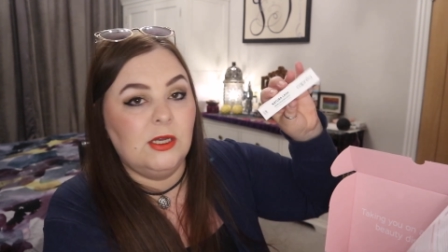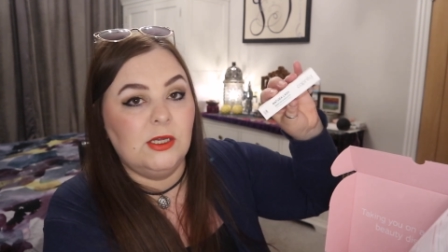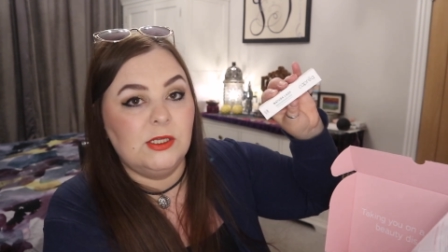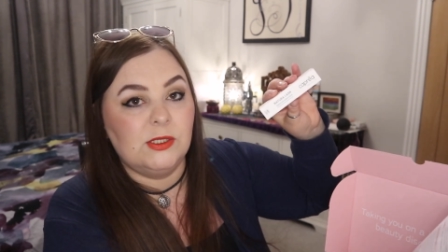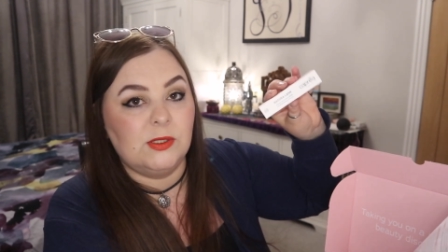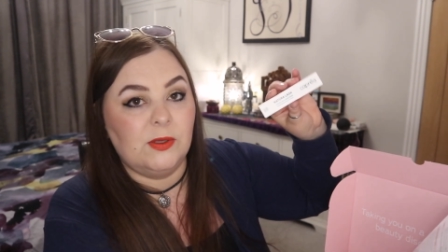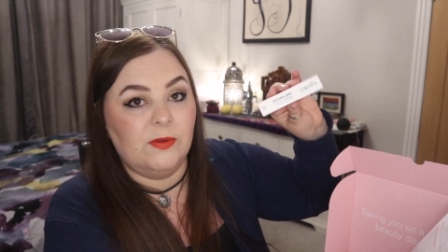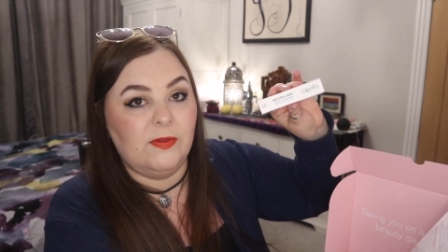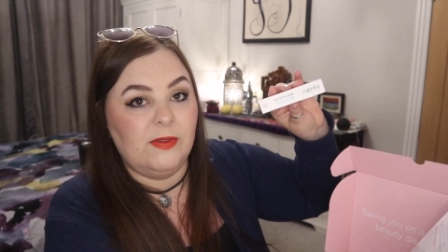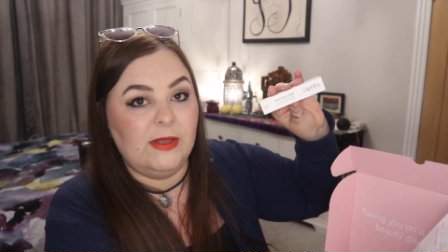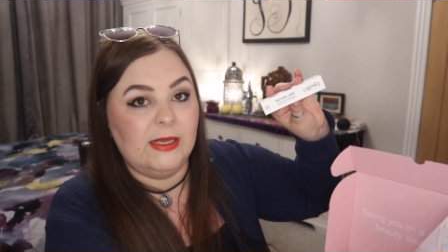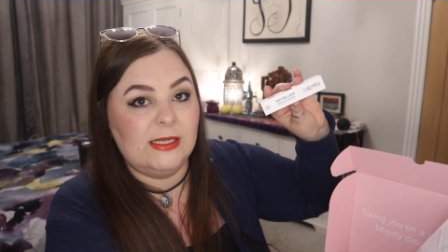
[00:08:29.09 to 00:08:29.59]

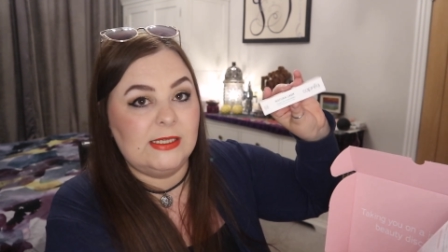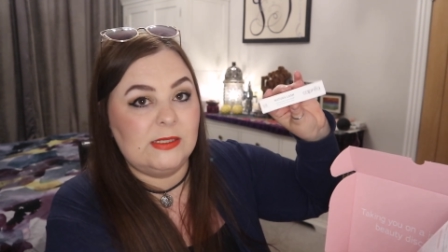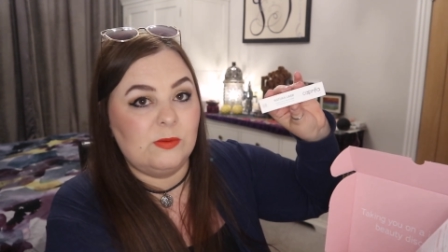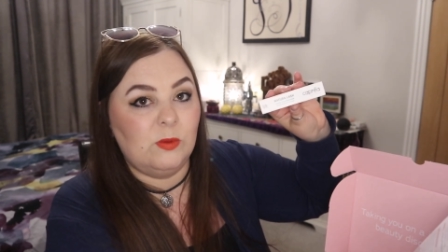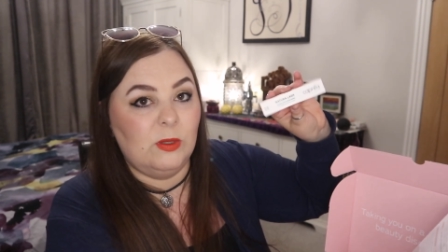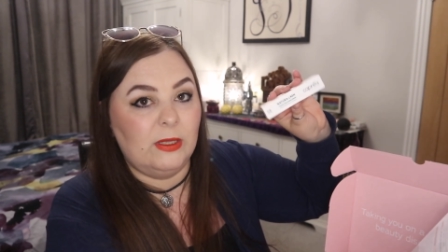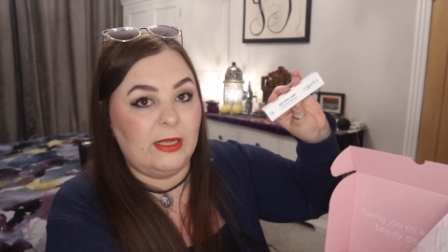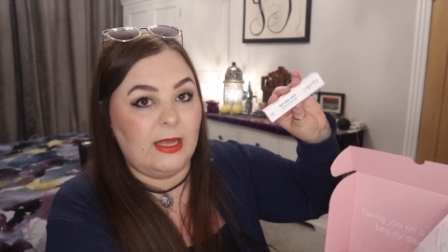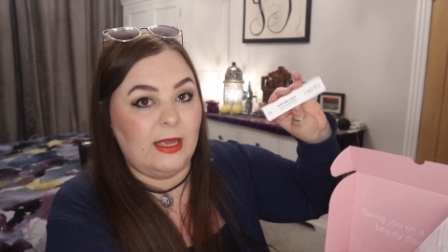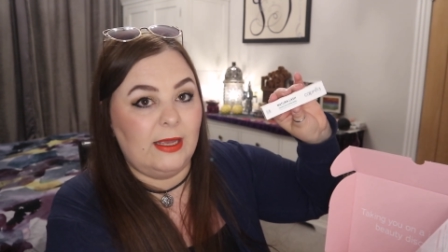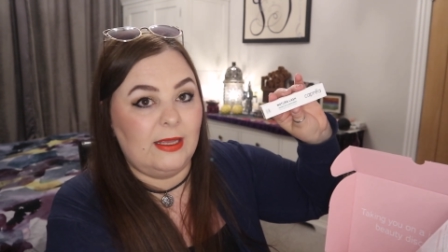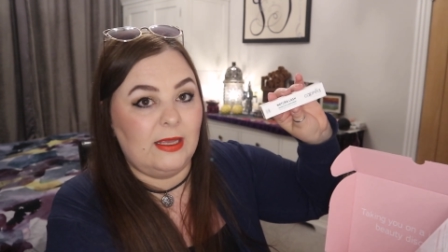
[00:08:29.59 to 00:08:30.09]
So this
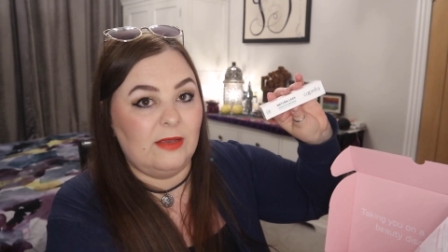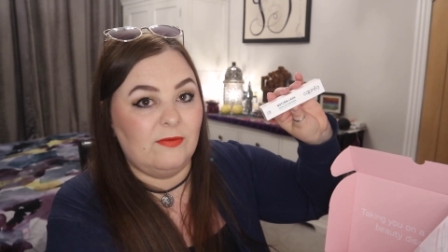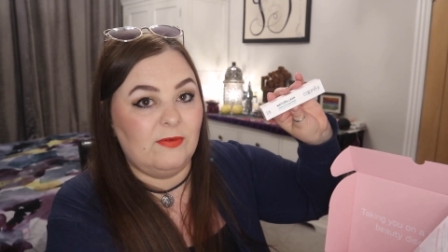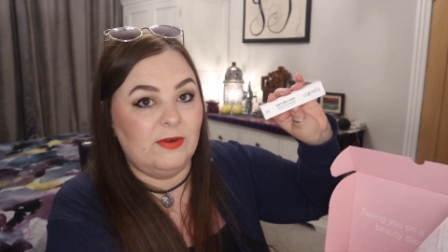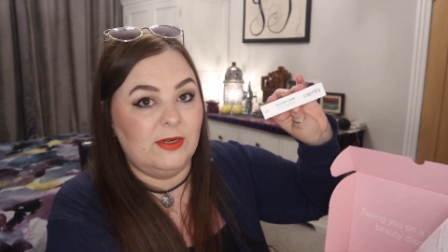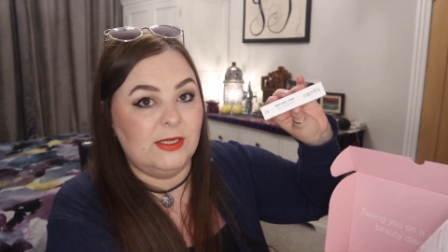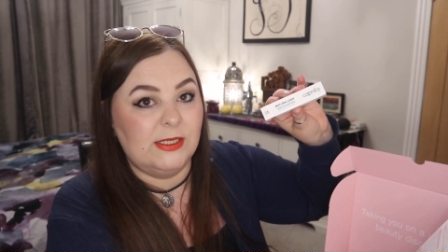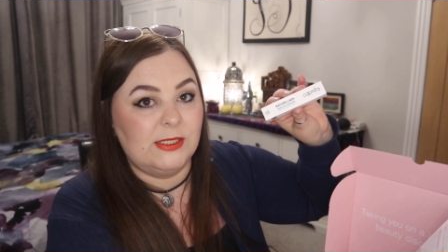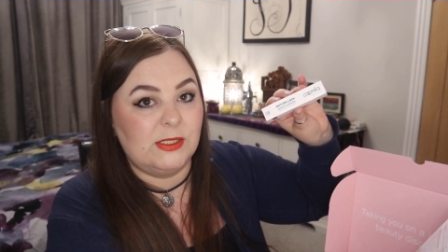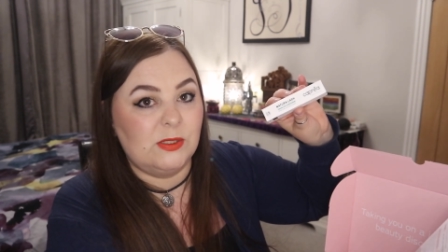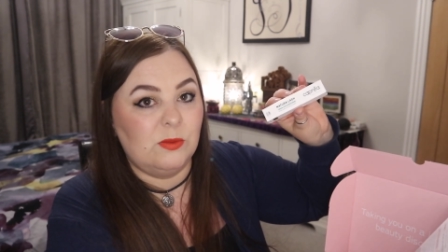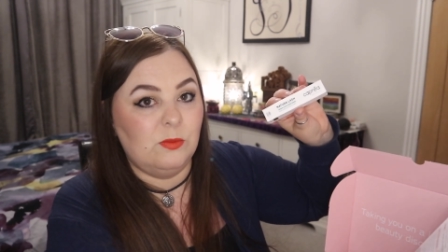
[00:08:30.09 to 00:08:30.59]
will get
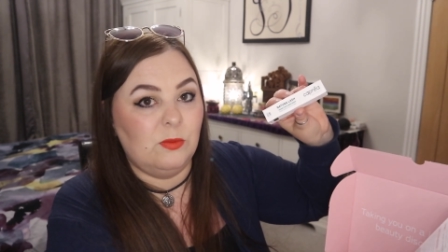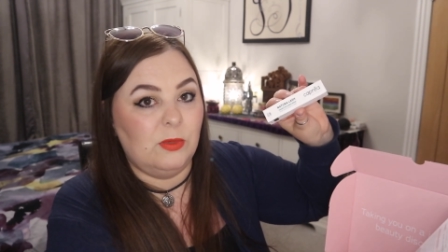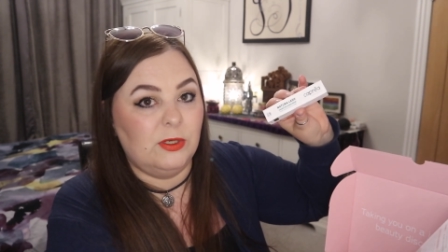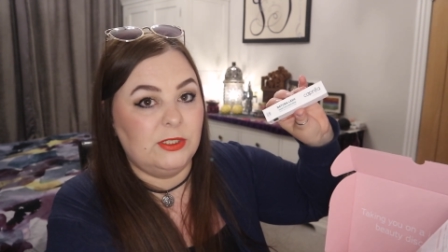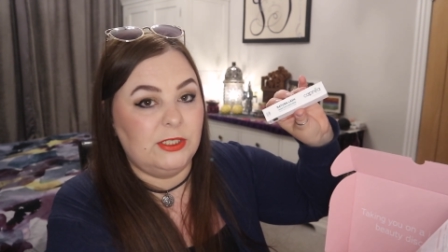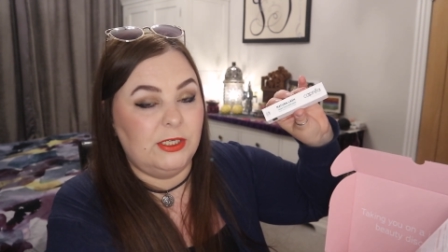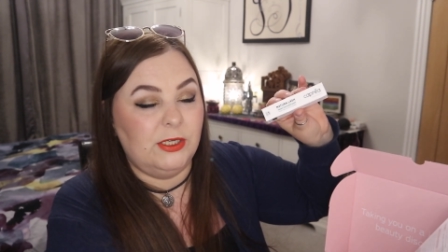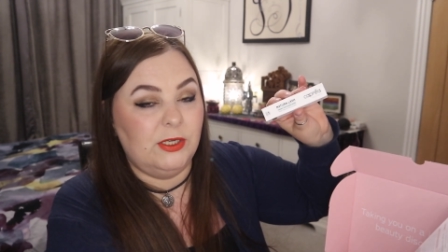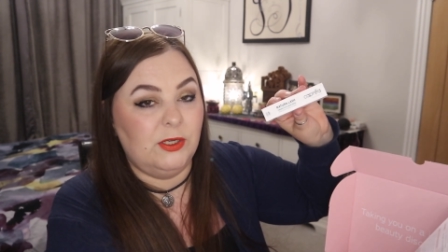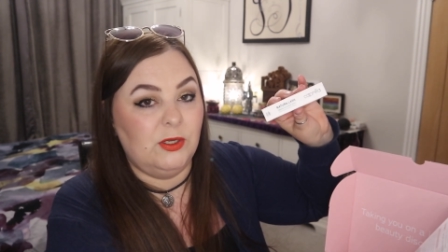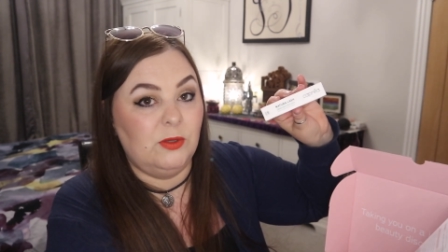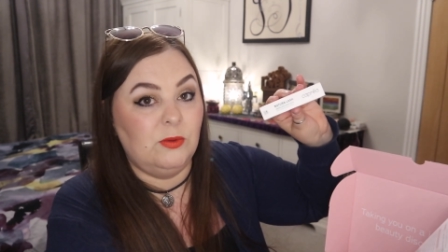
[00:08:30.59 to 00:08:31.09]
given to
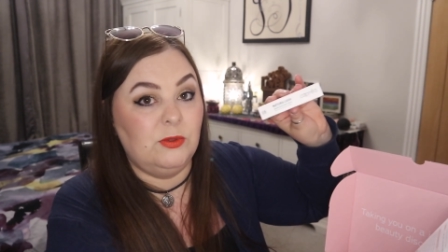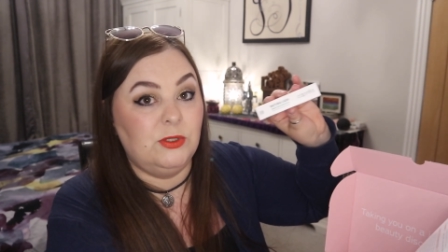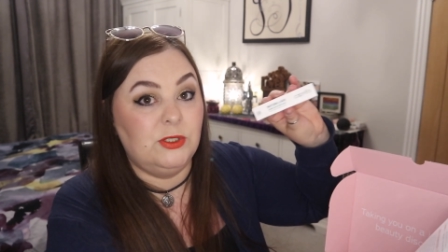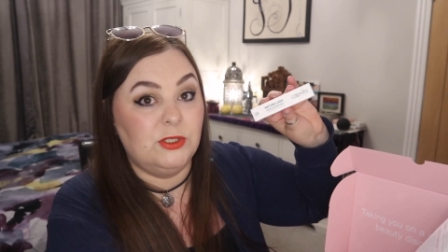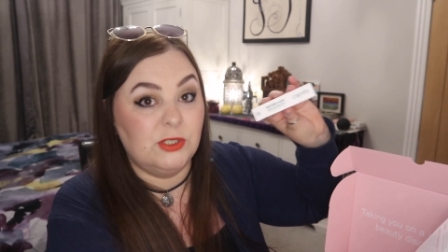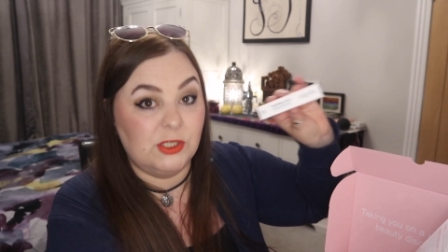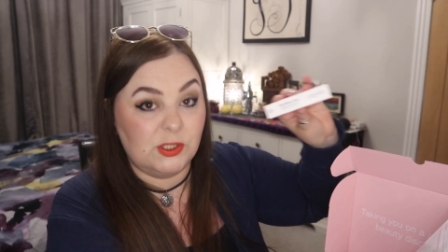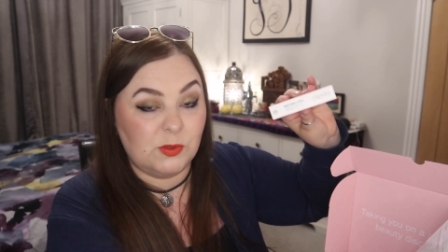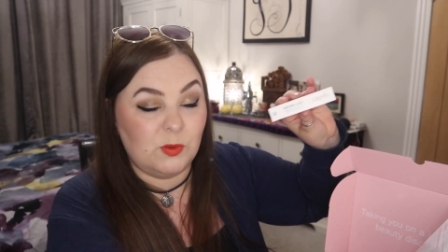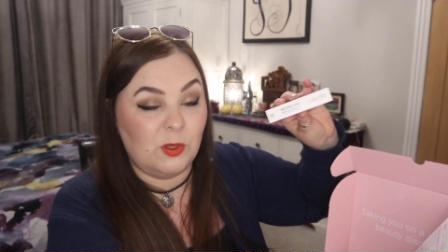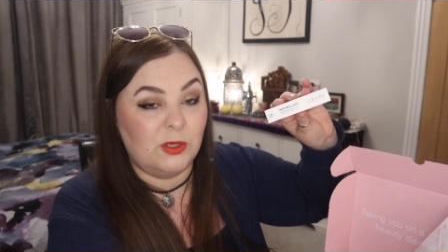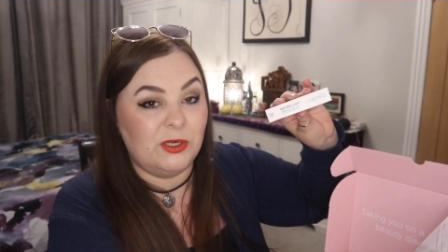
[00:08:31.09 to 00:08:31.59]
somebody who
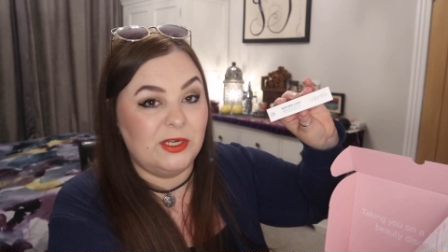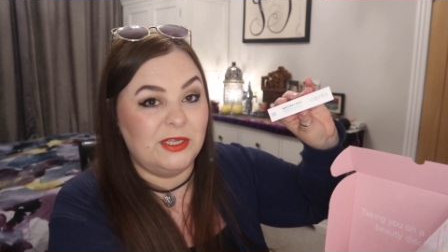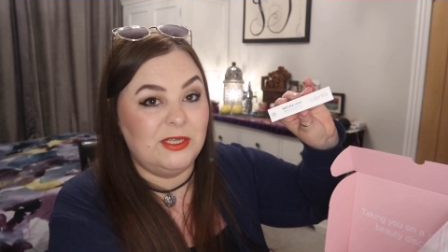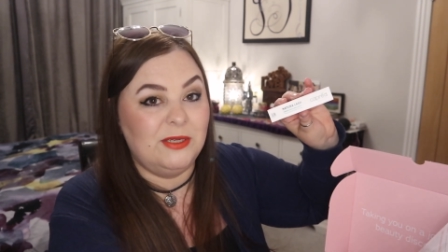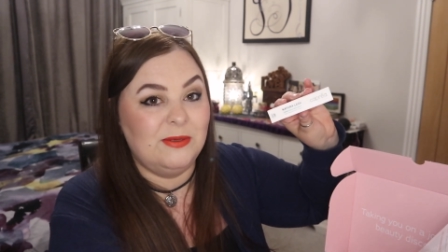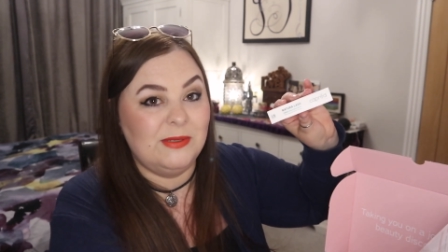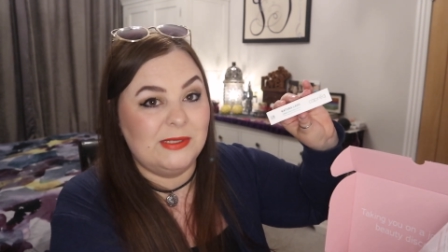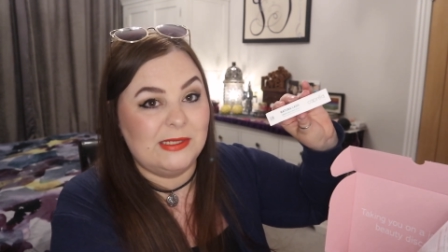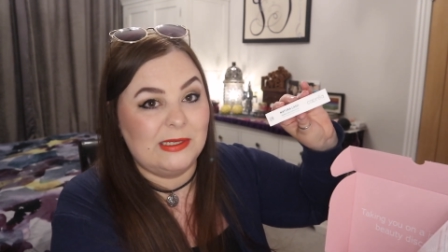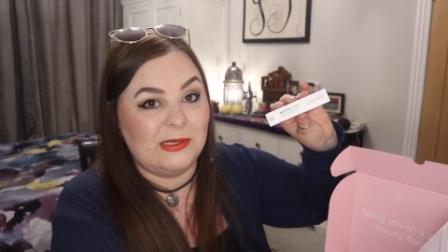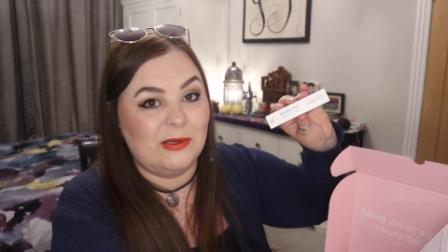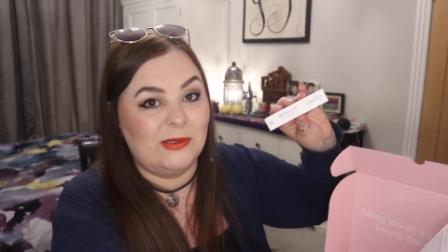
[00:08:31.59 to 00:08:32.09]
does want to
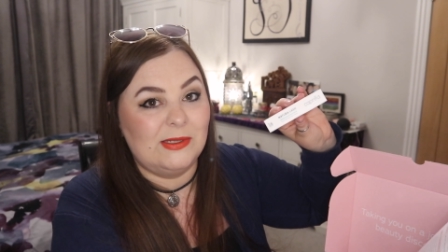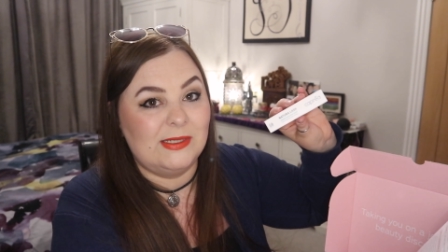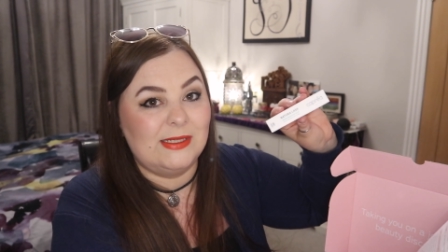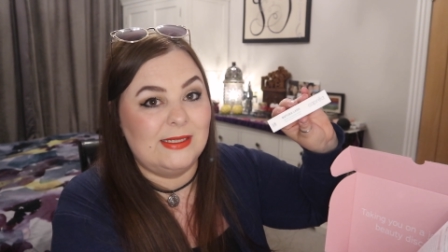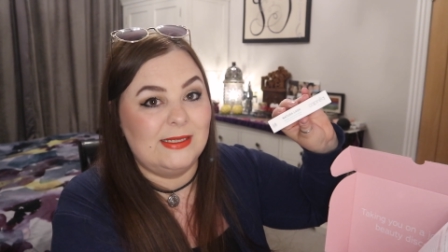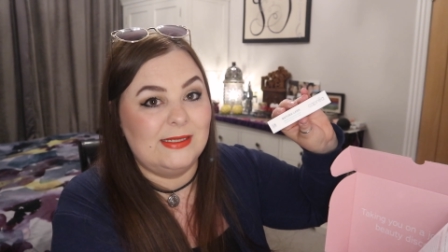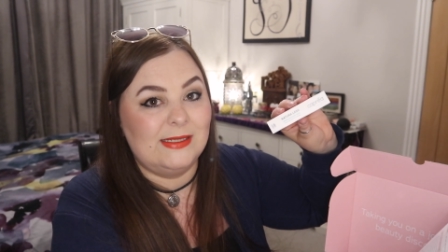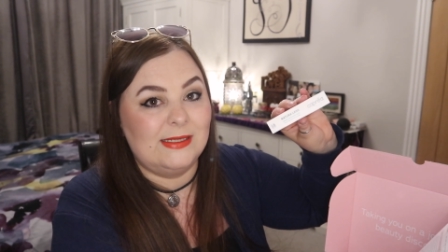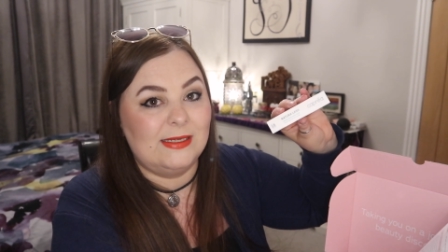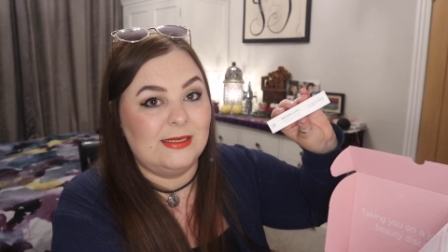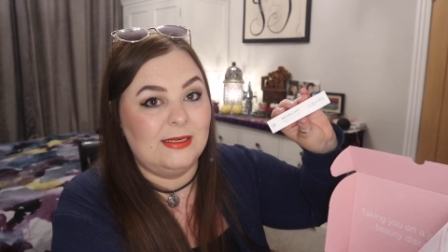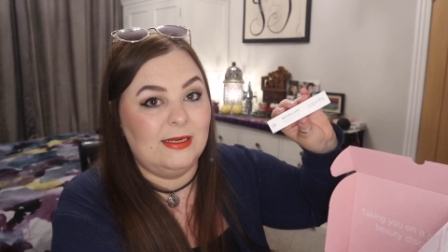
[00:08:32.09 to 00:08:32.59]
use it
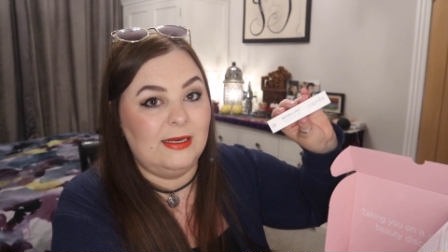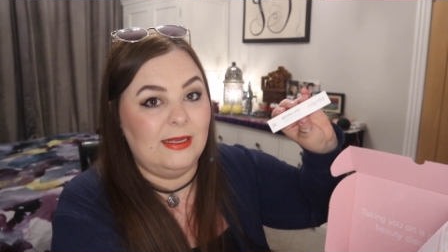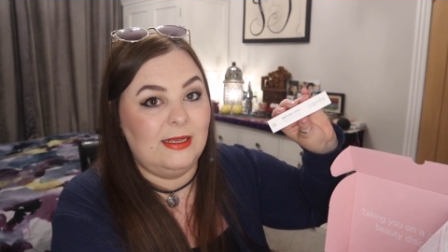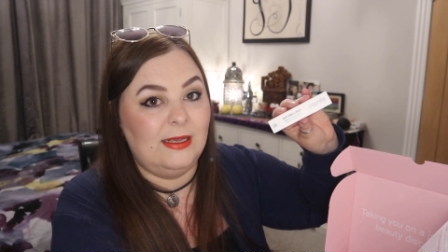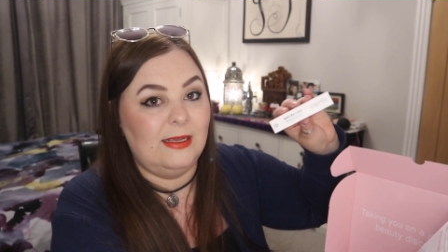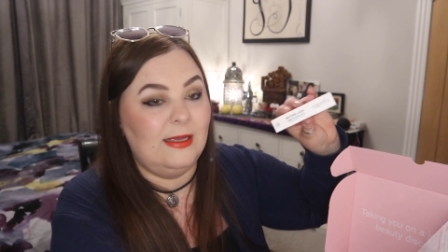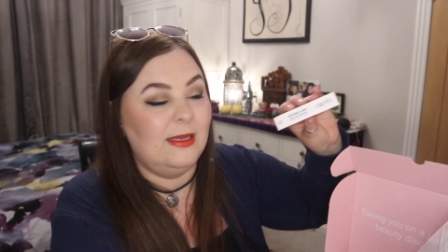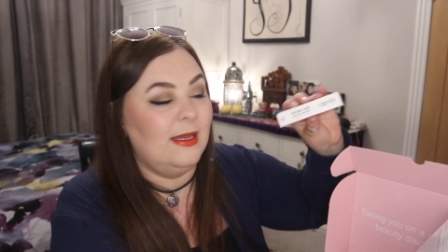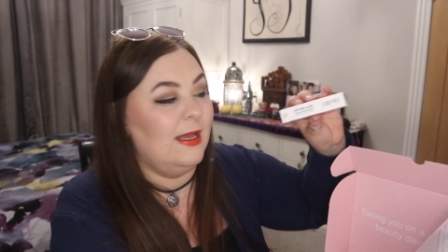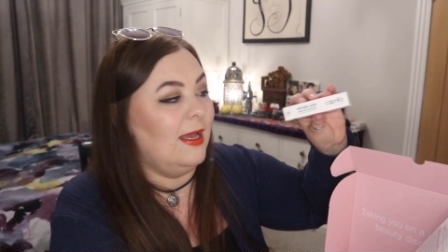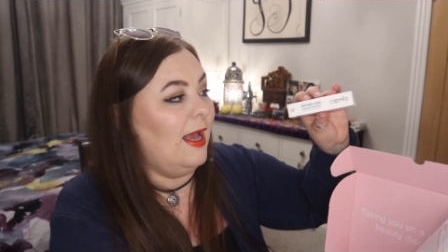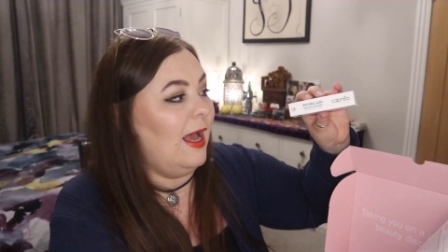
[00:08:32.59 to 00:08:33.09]

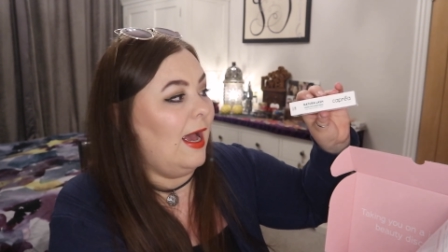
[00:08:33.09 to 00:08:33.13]
consistently